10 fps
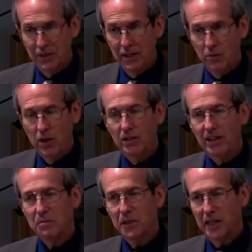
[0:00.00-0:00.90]
Well,
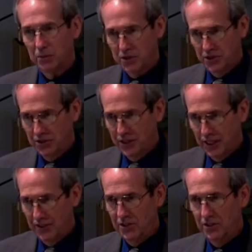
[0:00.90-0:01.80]
I've been able to tell
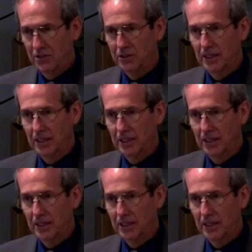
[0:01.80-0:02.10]
you